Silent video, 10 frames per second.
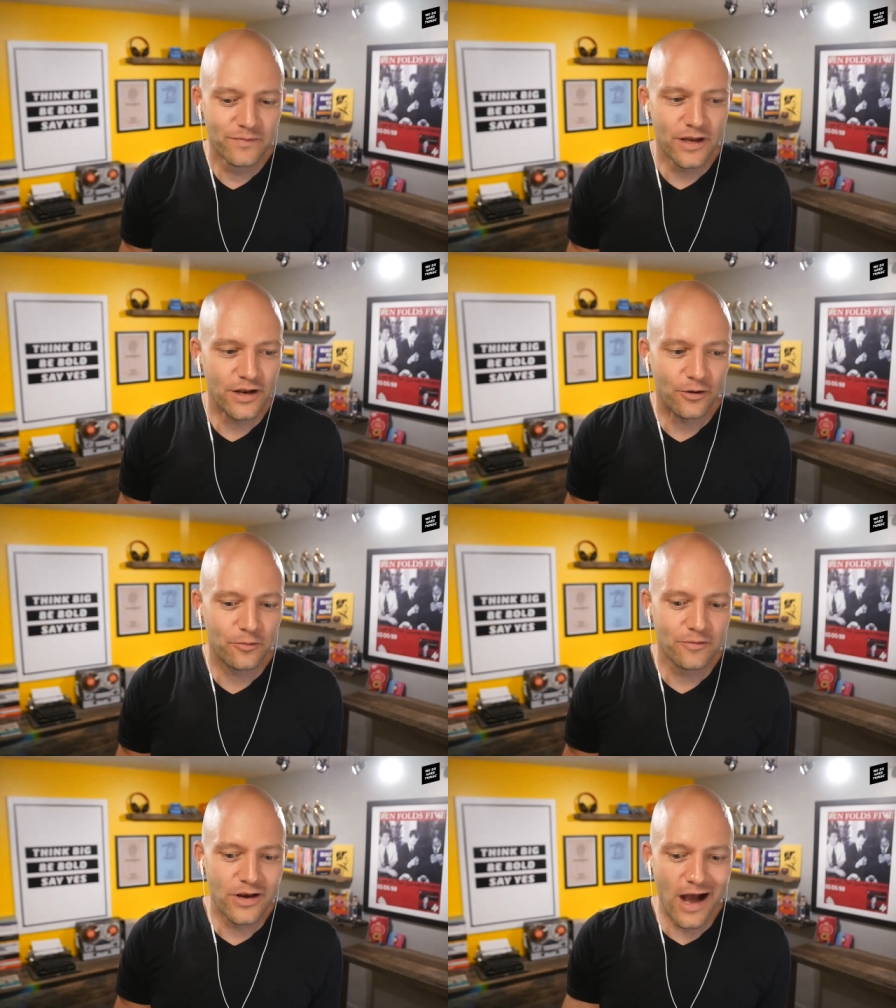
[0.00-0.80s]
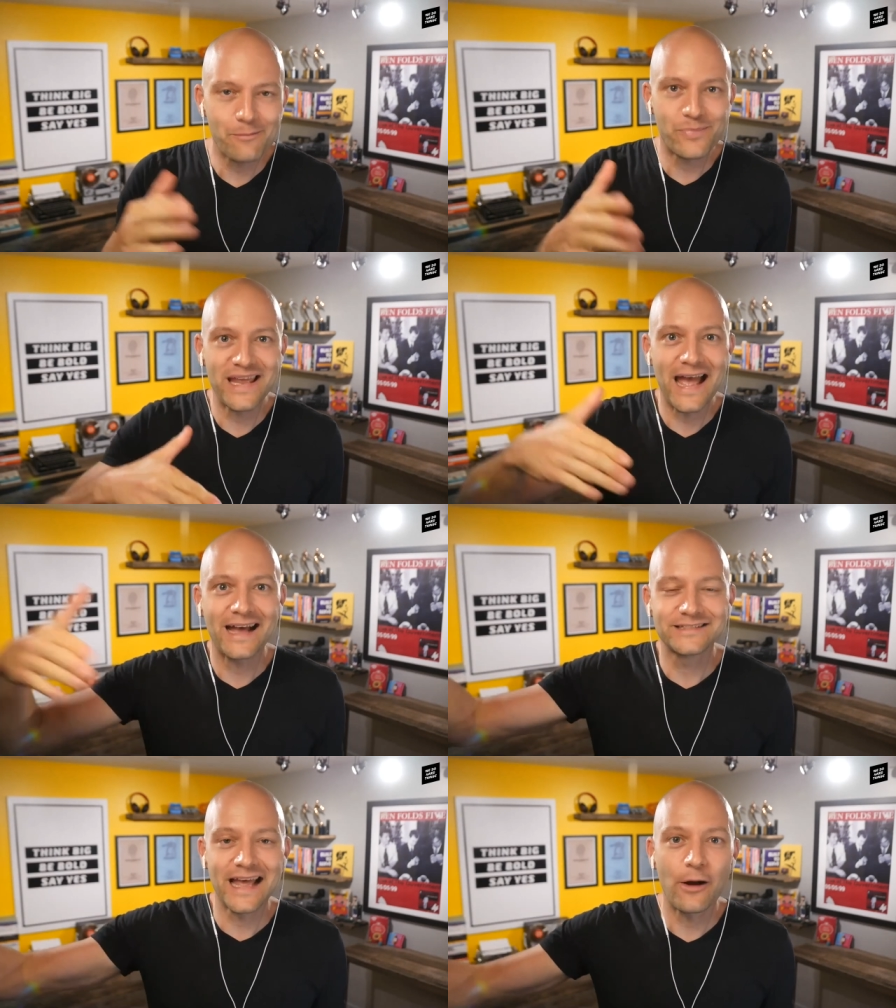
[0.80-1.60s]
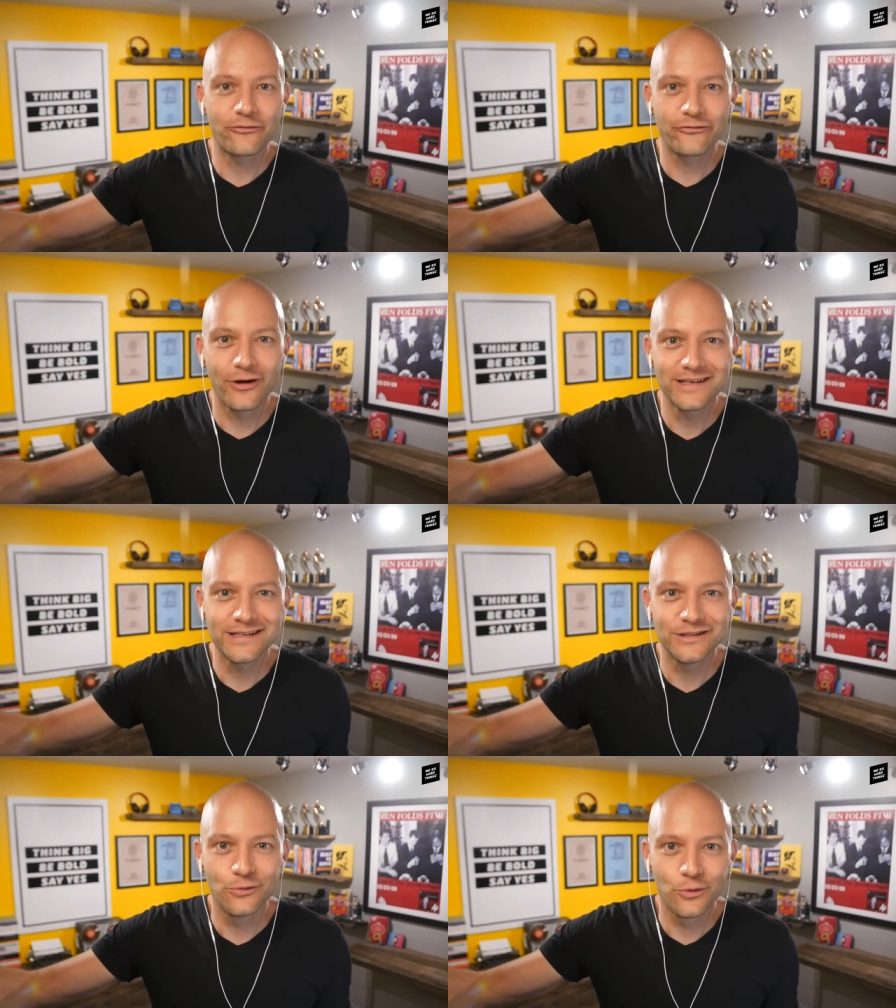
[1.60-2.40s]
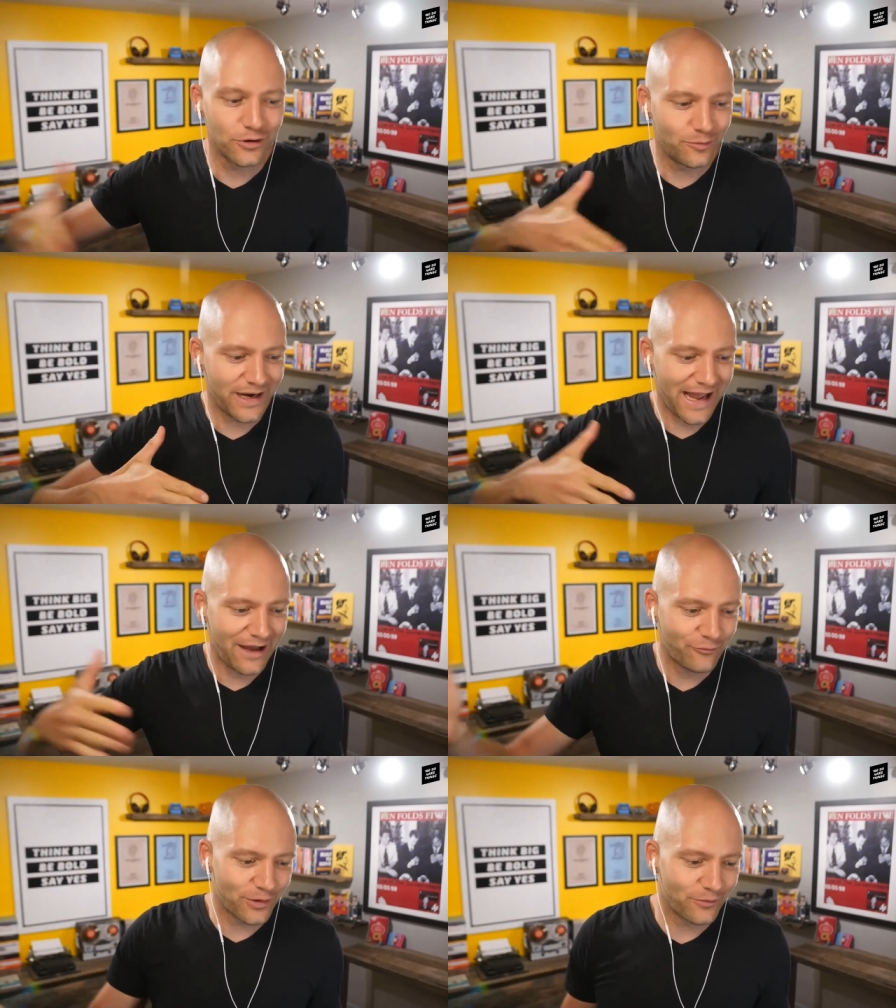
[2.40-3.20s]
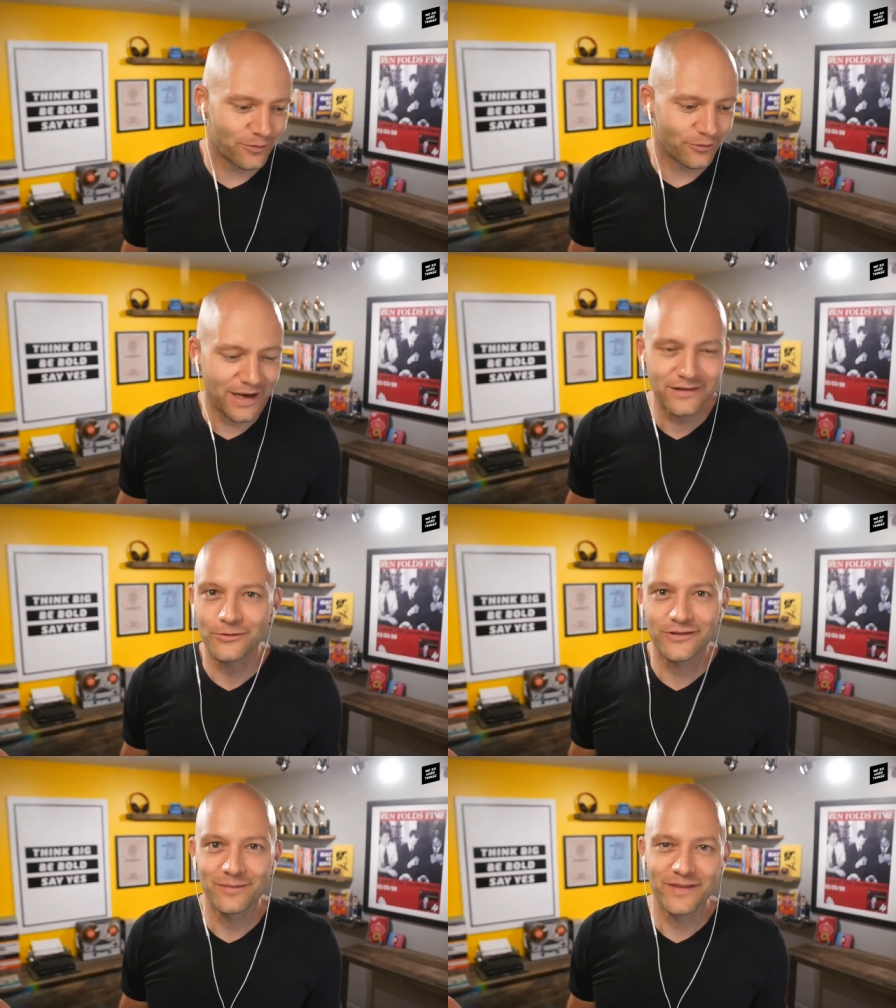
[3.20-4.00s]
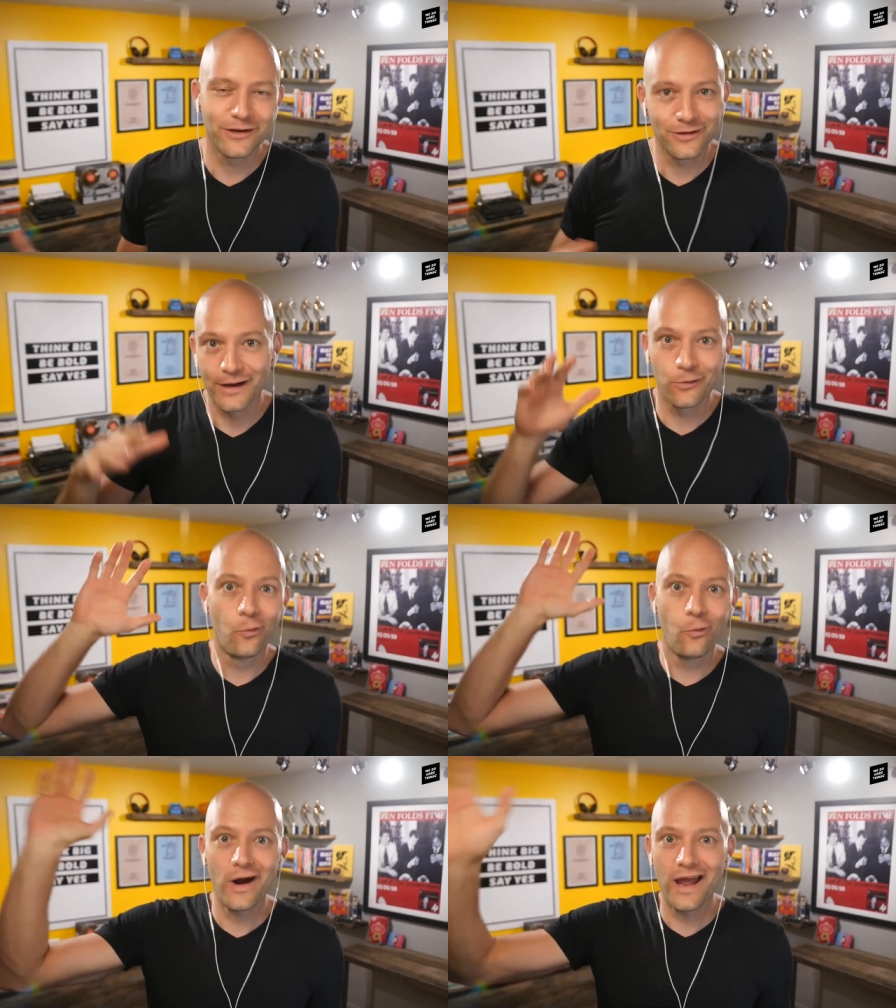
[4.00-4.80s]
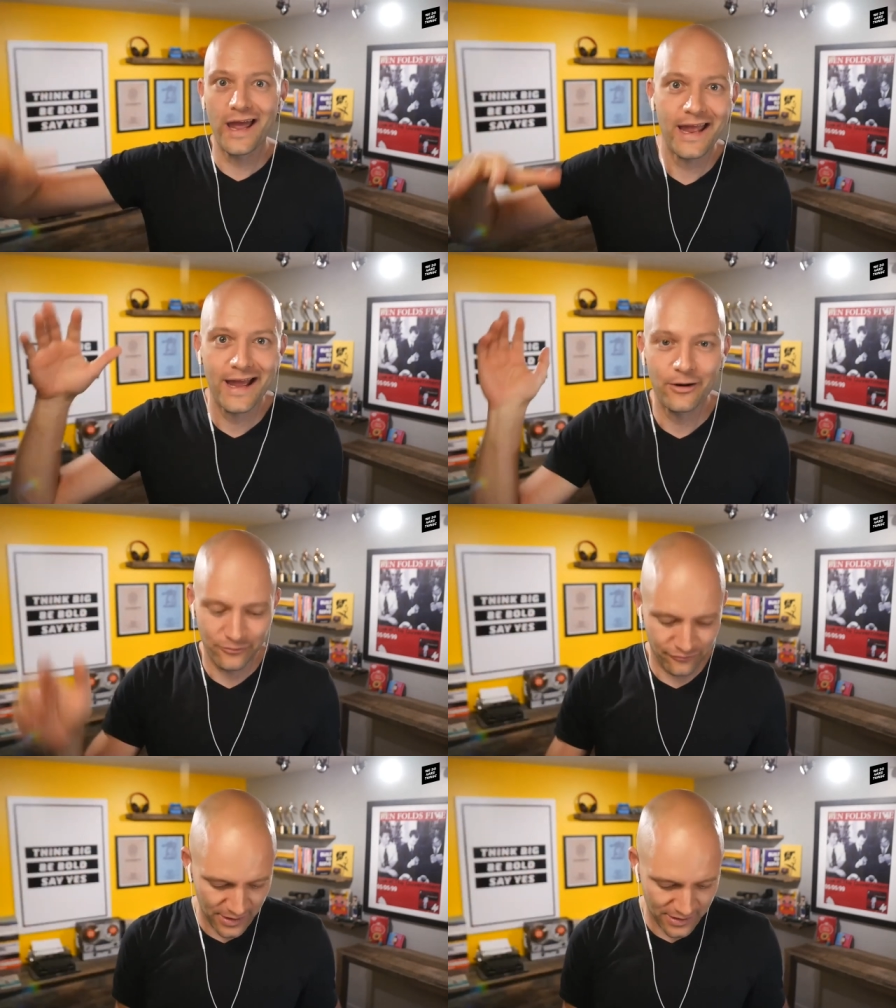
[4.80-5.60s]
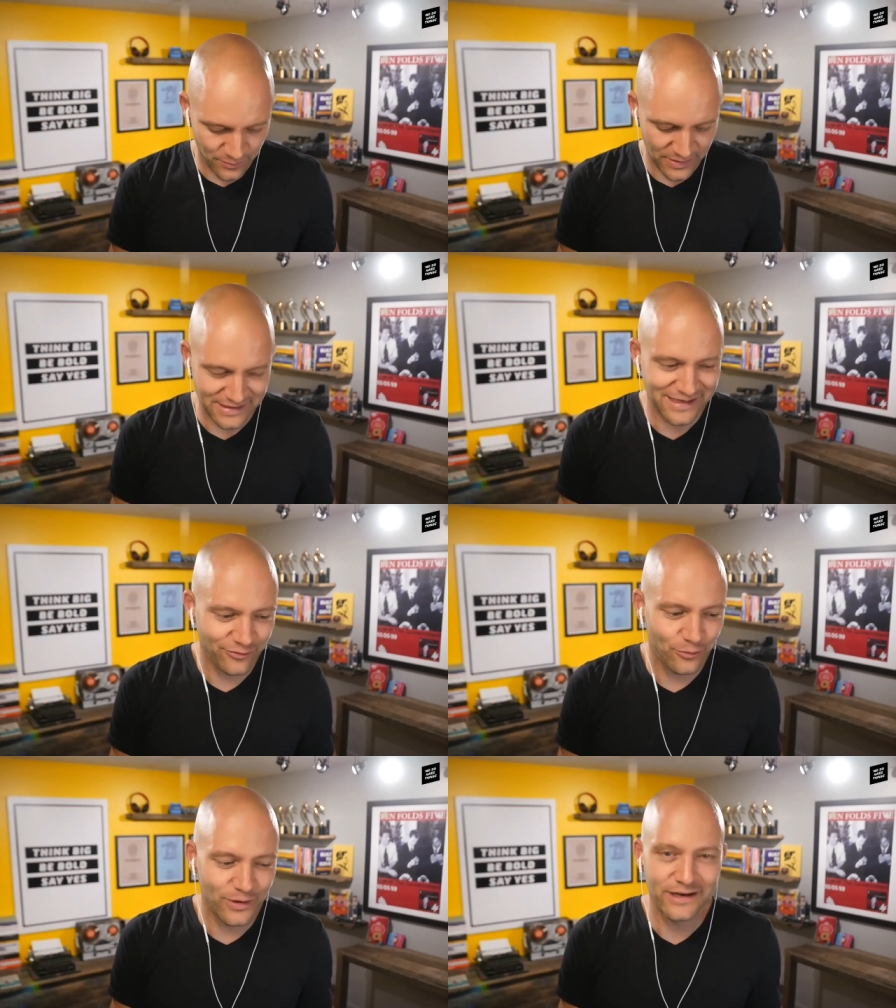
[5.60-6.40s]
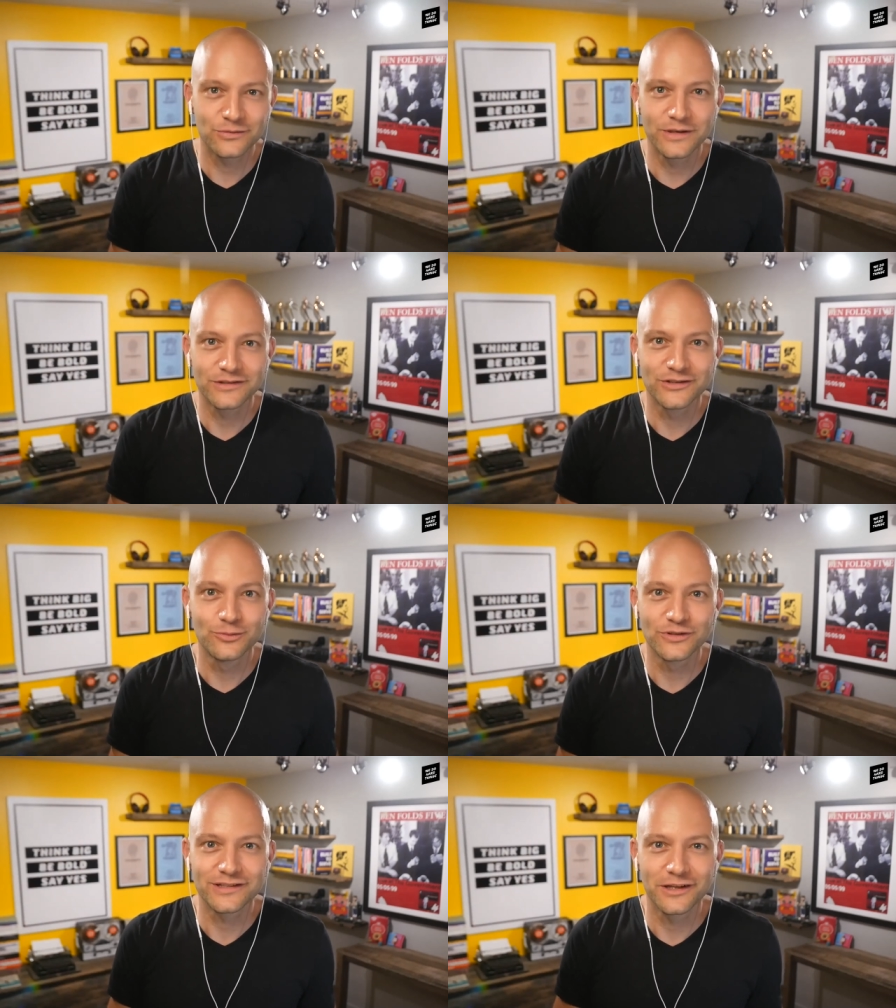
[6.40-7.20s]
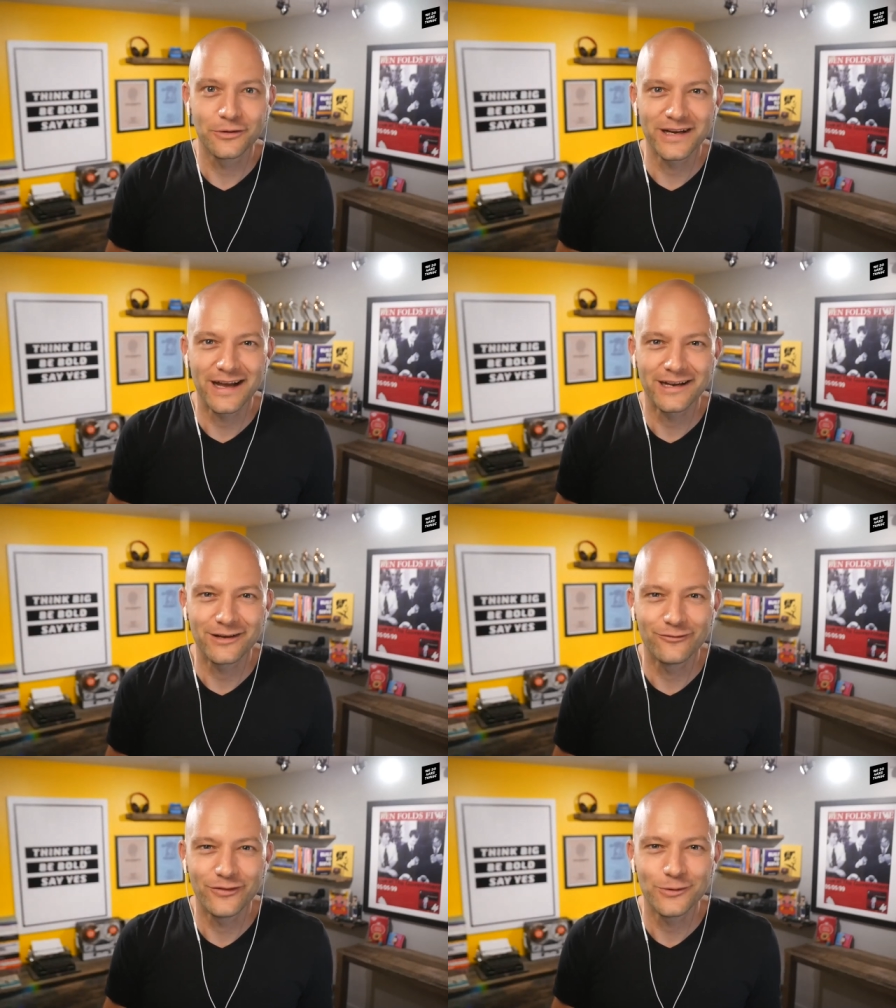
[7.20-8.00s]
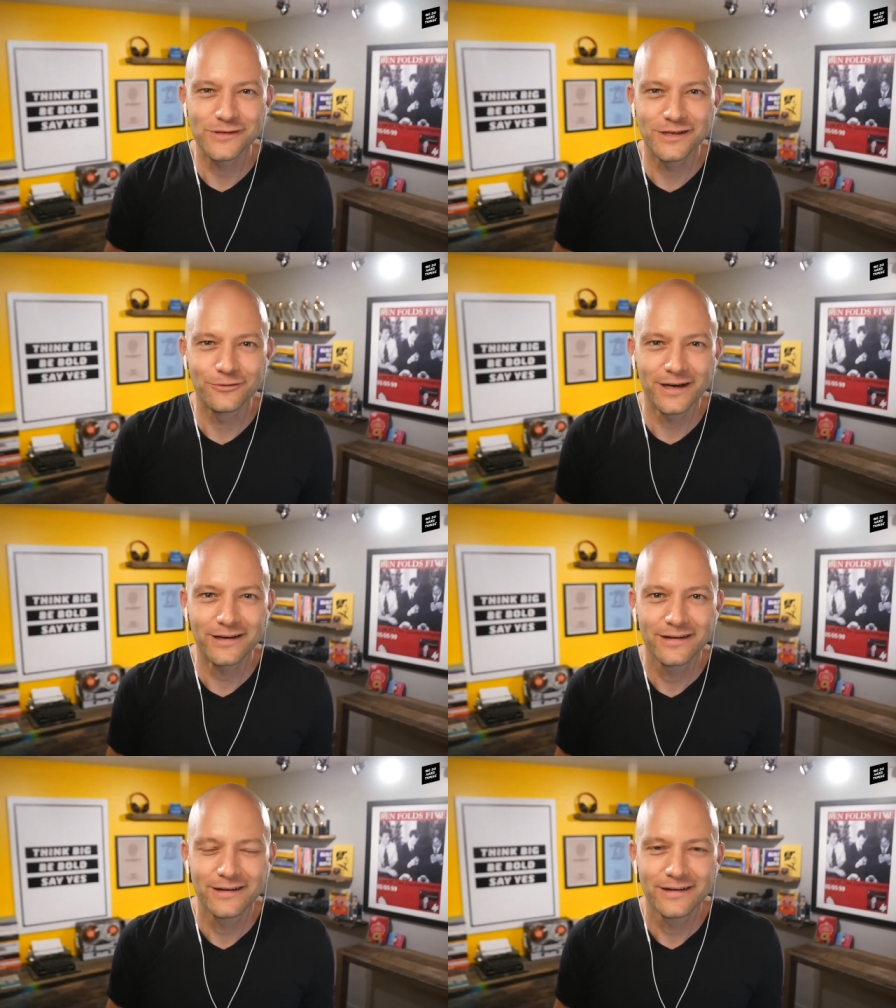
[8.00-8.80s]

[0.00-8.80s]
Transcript: you know not be as out front as you were but halfway through the race or something you're like way out front because everyone else went super slow and it kind of confused you right